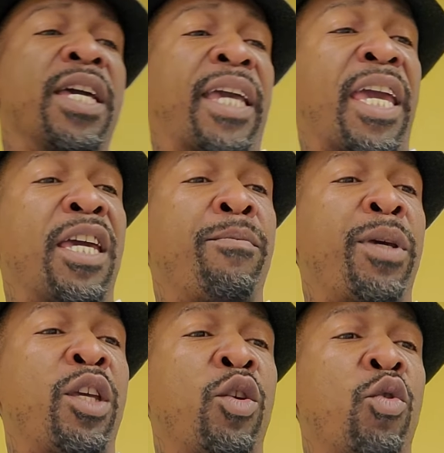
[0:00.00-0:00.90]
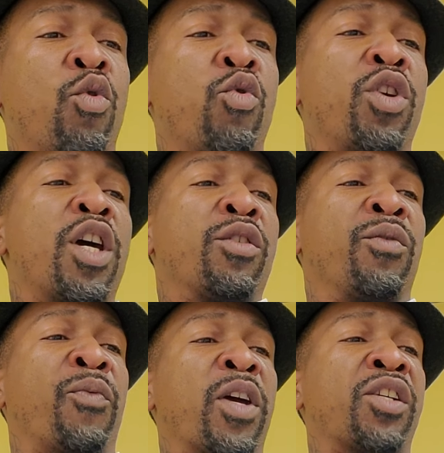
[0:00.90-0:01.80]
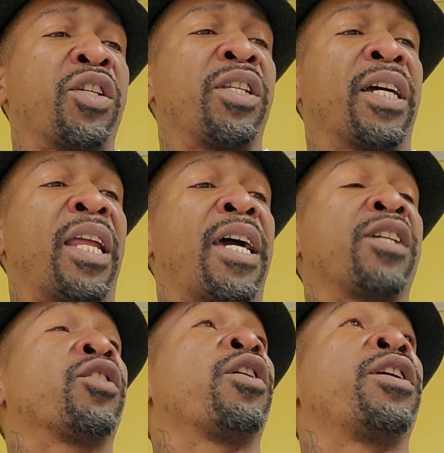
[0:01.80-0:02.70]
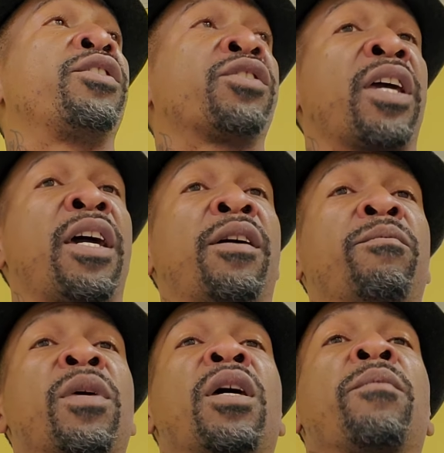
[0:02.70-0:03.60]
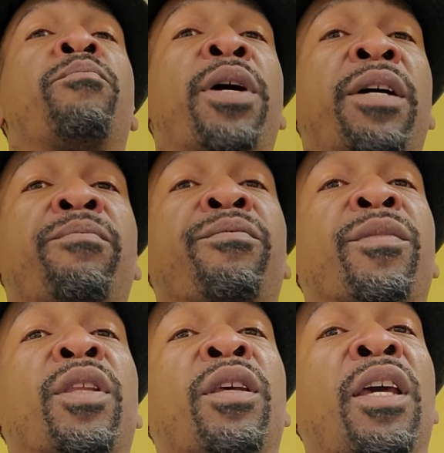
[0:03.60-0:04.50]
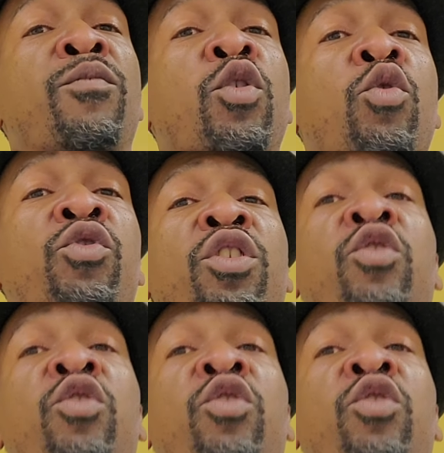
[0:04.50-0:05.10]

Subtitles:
can be used to freshen the client's hair and the scalp. But if you're using a